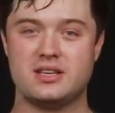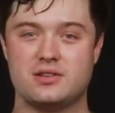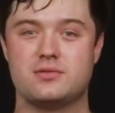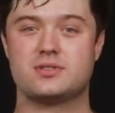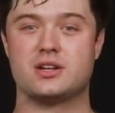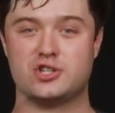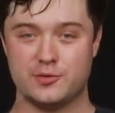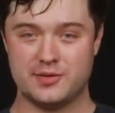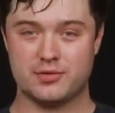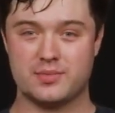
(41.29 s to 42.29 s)
use
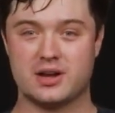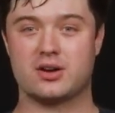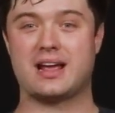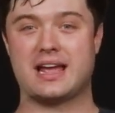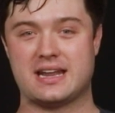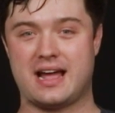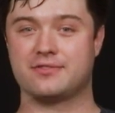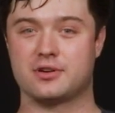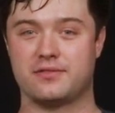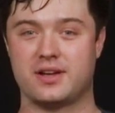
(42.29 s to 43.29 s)
Adobe Premiere and
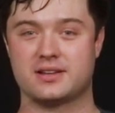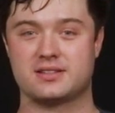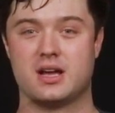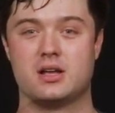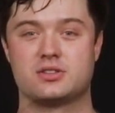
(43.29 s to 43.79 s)
After Effects,